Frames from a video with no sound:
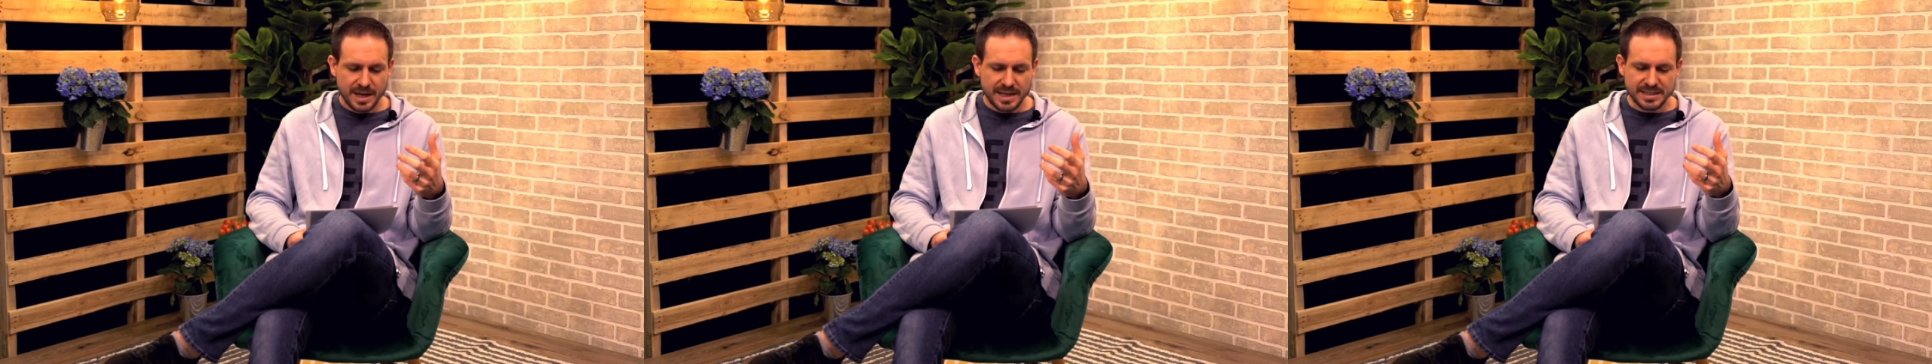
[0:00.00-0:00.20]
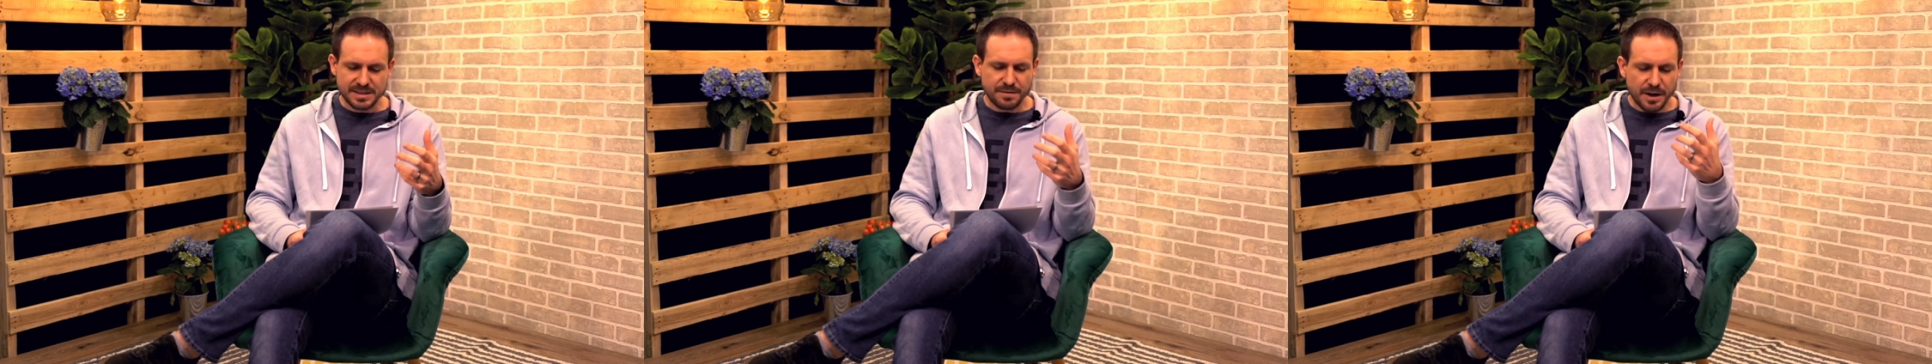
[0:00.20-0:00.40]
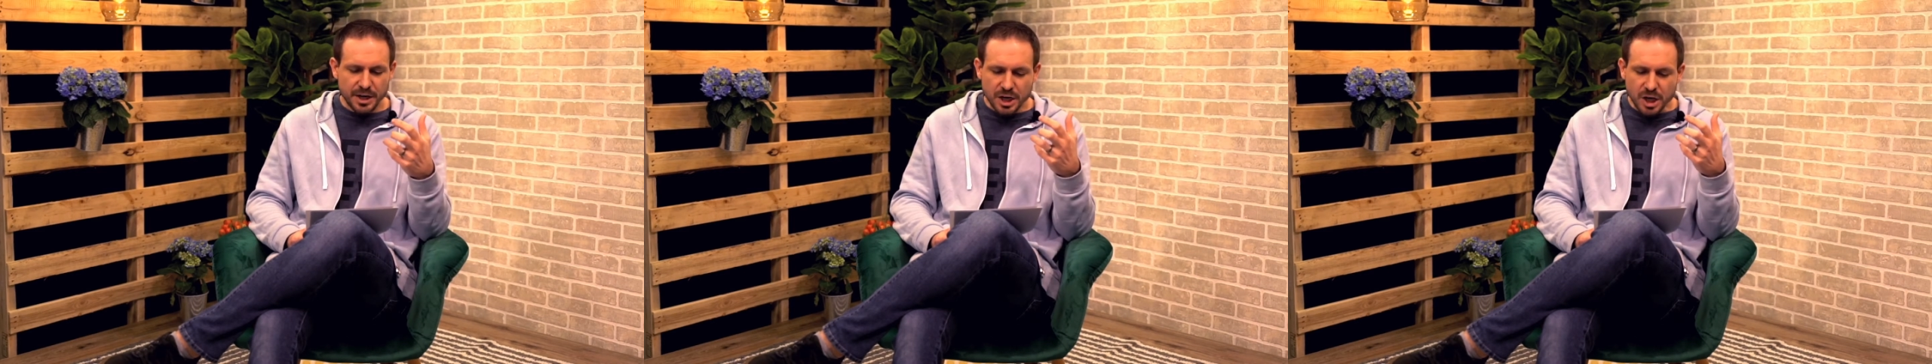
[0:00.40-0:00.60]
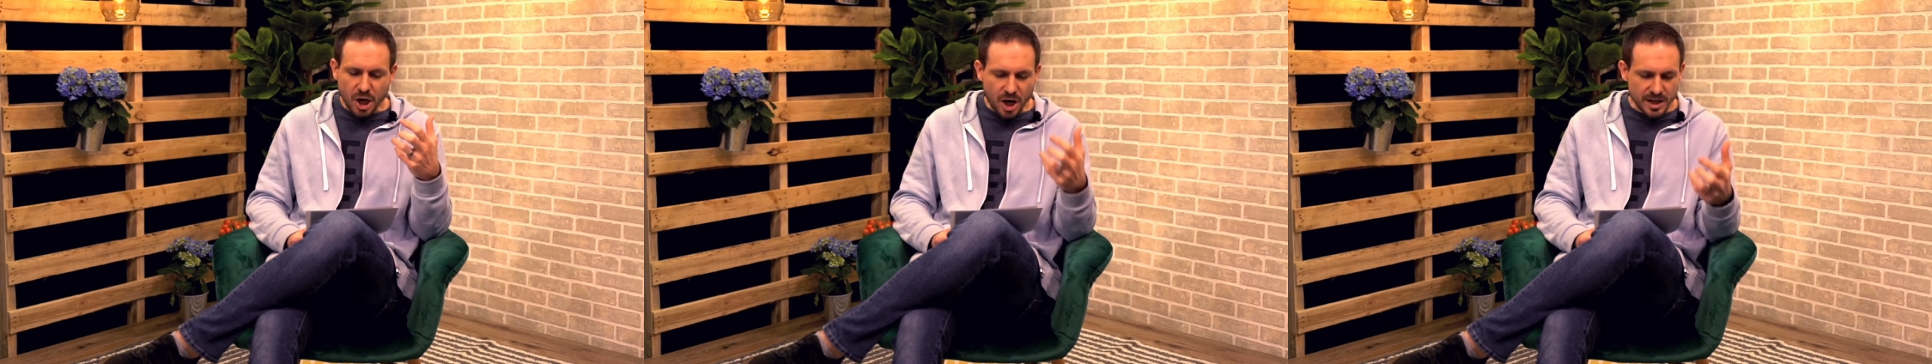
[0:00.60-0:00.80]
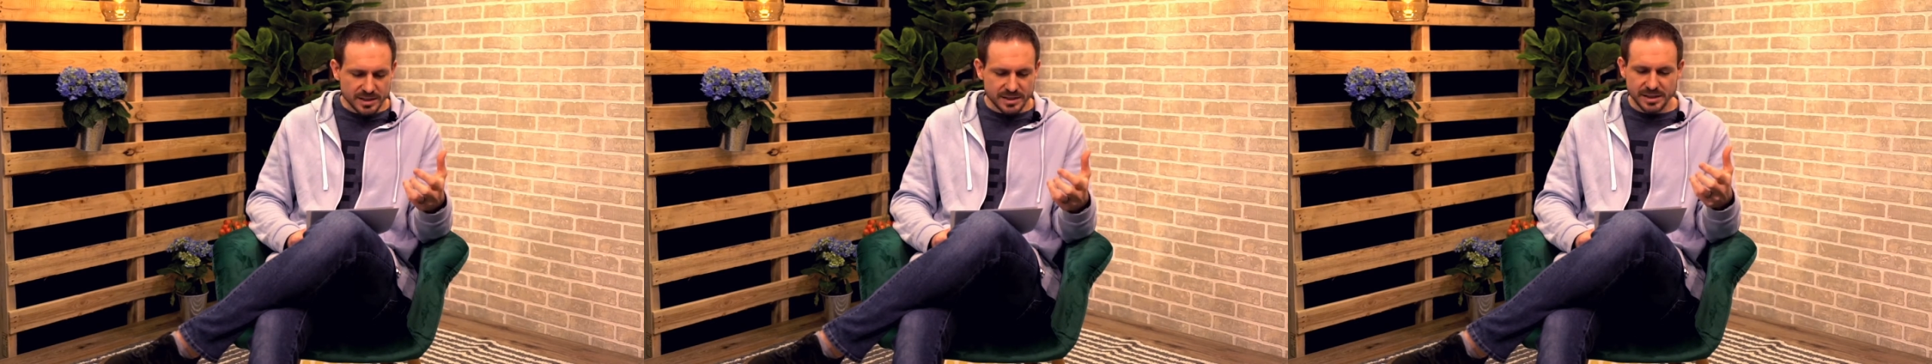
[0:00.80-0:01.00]
It's a very
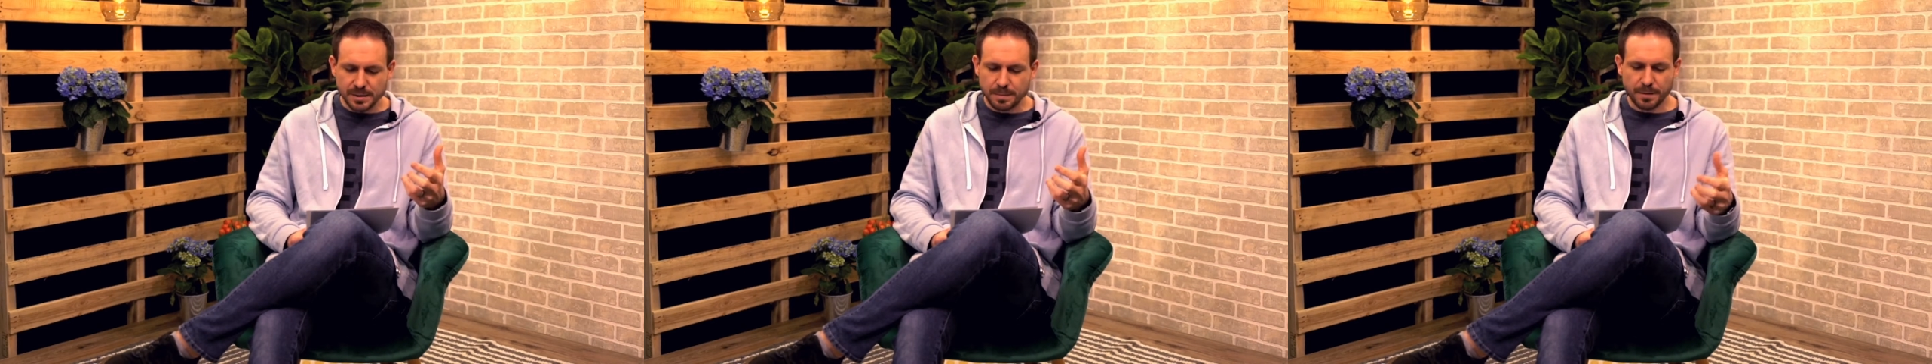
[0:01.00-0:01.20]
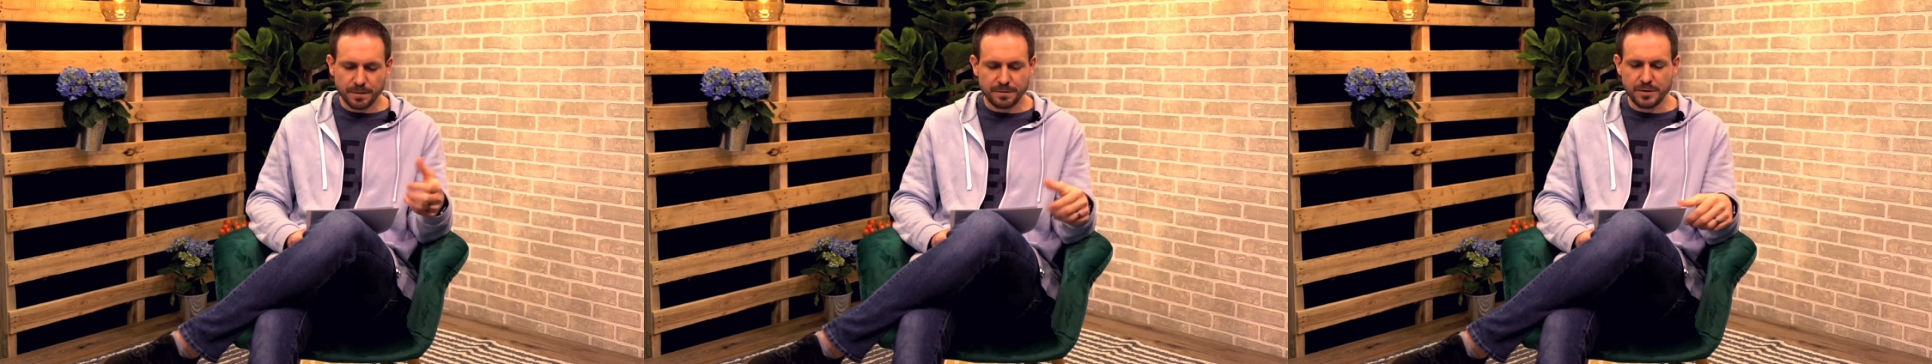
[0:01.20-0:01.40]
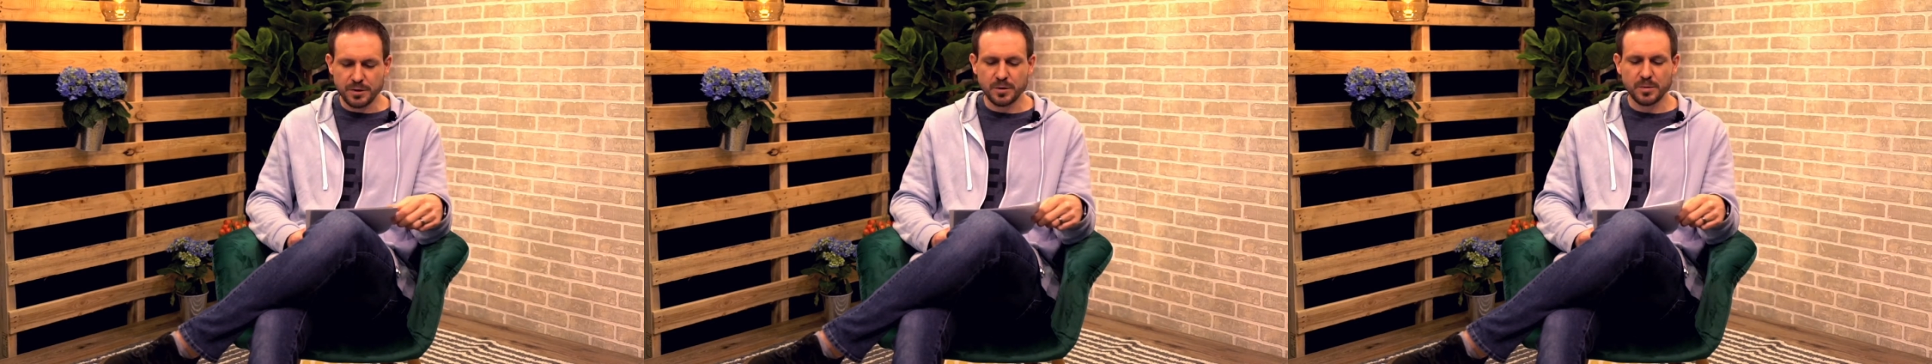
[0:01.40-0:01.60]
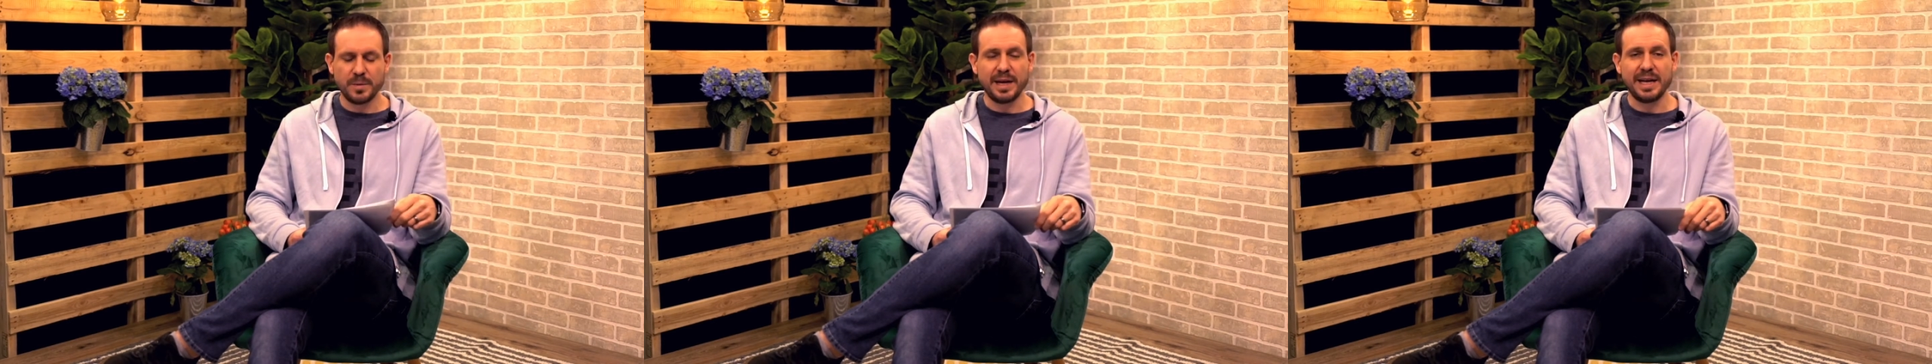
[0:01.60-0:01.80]
costly perfume,